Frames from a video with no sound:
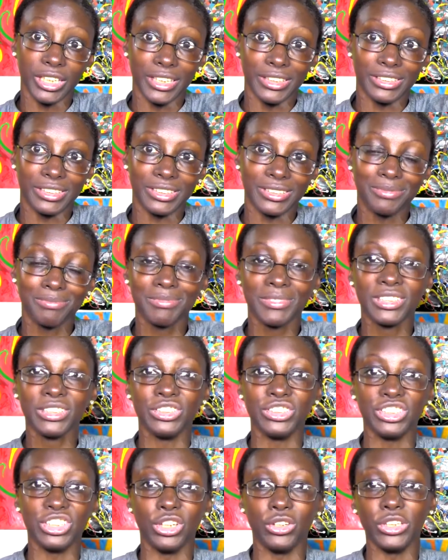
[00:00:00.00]
height.
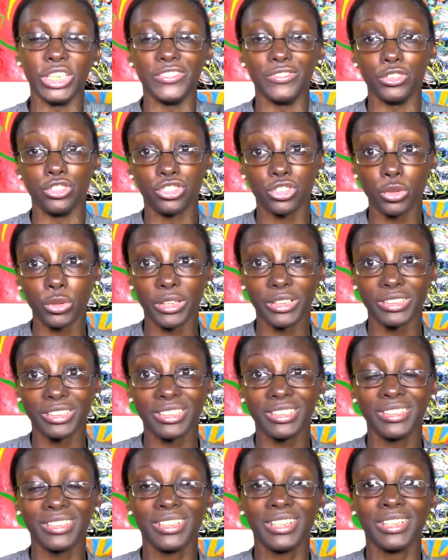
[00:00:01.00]
So if you're
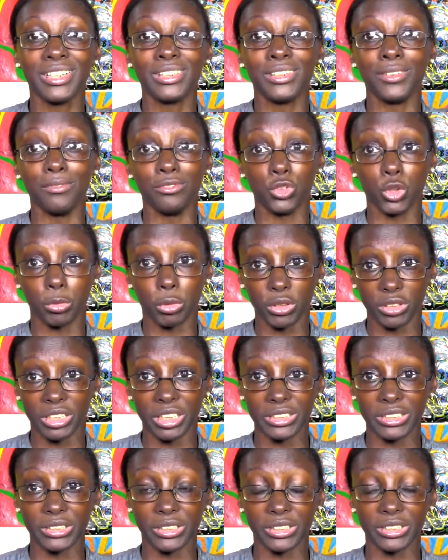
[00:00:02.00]
short, your
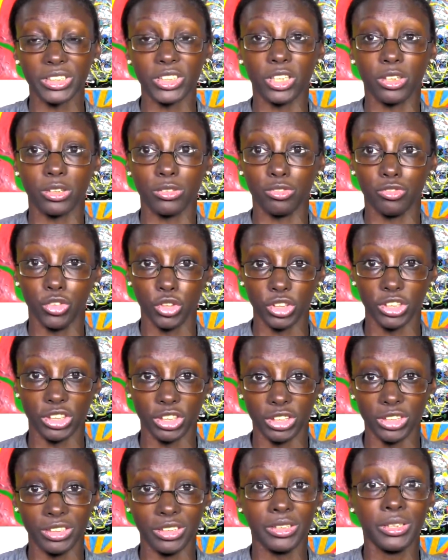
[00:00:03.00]
bookcases are really
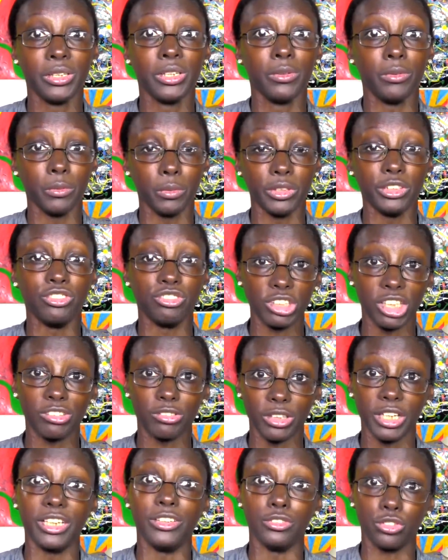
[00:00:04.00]
good. Well, in
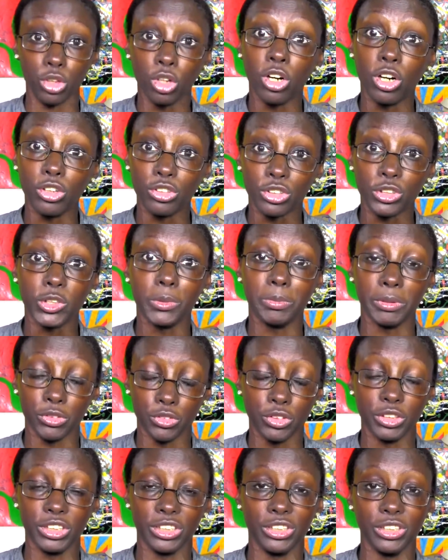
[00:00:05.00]
general, and you're tall too, but
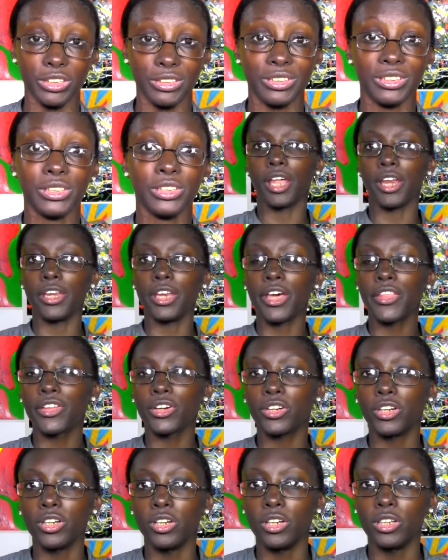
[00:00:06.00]
really good.
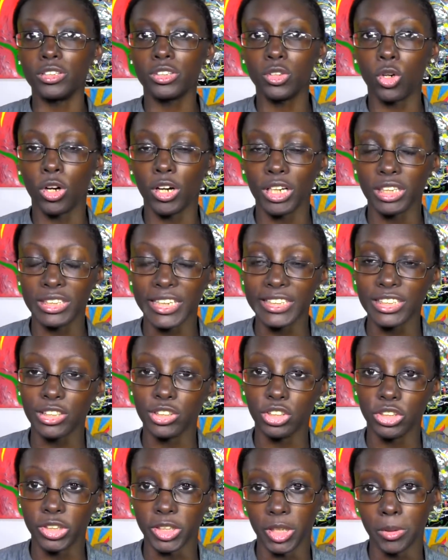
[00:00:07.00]
Another
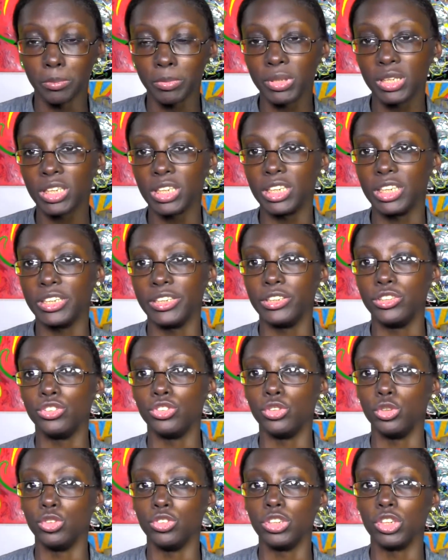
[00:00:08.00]
organization tip
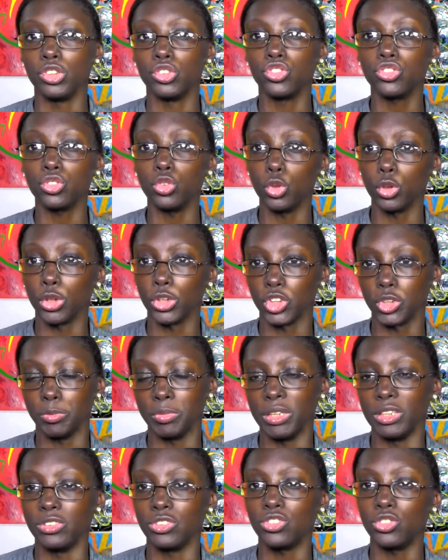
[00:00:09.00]
is using storage
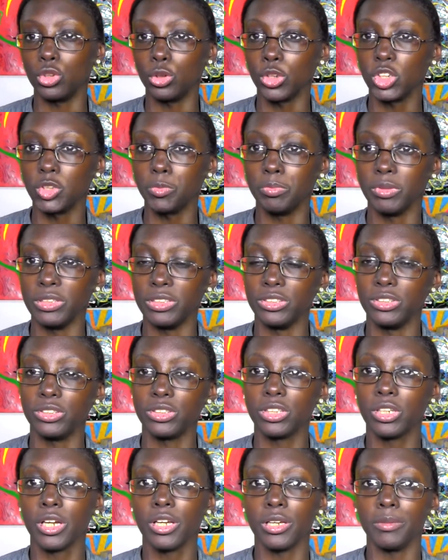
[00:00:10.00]
bins. Storage
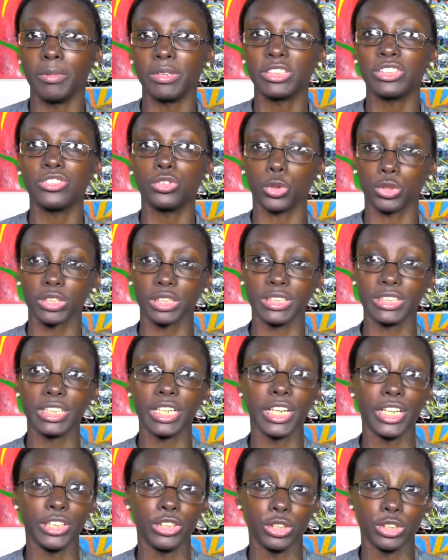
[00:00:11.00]
bins, let's store
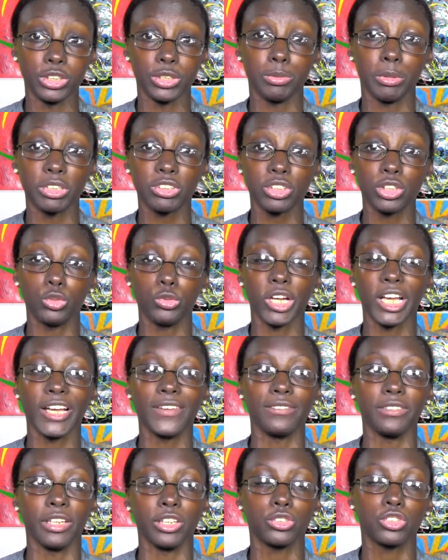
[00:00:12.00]
containers, especially you
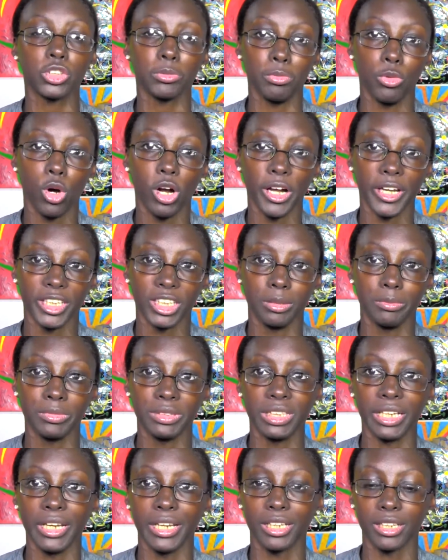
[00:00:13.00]
have like small
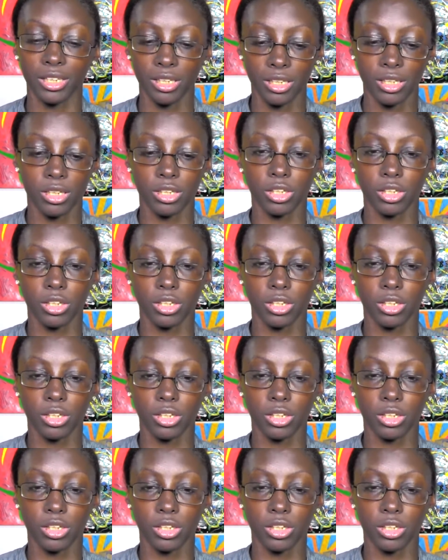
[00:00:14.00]
items like